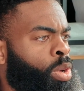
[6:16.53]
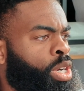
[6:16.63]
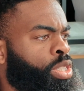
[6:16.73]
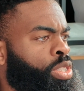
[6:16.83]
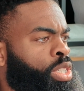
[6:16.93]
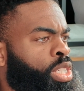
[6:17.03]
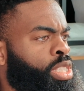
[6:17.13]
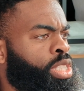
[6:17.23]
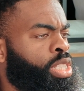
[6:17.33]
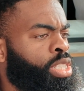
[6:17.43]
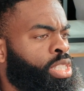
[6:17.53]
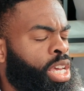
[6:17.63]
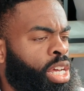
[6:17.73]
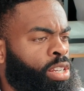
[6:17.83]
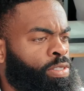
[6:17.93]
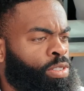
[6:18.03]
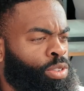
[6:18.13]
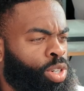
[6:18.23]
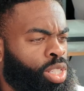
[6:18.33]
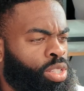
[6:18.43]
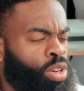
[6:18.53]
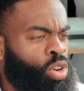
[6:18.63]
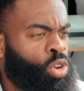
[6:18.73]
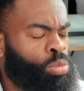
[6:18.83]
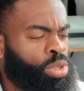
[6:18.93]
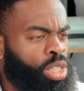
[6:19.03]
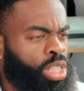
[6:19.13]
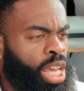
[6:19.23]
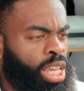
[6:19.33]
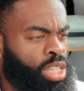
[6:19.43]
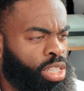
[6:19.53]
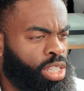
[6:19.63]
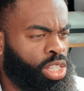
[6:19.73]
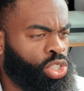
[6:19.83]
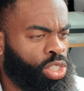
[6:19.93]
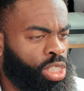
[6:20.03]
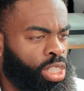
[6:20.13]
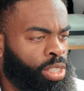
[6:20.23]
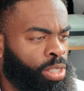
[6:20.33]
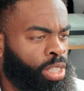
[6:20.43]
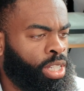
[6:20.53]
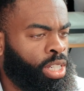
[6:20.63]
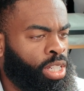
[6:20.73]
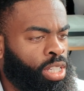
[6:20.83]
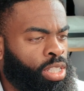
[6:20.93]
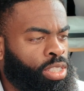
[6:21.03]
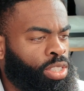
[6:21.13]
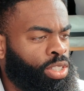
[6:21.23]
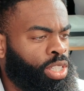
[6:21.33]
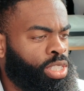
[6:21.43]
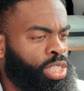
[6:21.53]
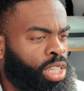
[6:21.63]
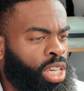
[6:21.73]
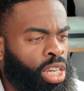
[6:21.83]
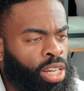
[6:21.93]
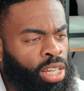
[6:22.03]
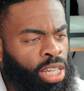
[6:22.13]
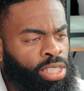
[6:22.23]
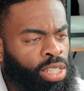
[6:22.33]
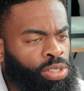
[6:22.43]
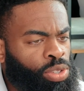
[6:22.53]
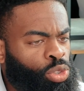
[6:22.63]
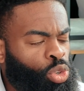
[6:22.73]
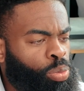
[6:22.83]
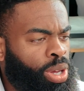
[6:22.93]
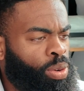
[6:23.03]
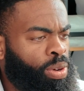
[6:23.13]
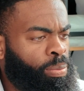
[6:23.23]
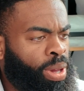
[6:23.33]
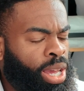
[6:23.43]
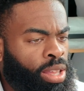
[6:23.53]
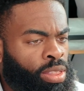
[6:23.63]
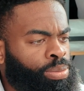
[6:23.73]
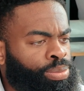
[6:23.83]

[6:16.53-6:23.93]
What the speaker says: All right, so this is kind of what the home looked like initially. So you can see here, like I said, it's a 2-bed, 1-bath,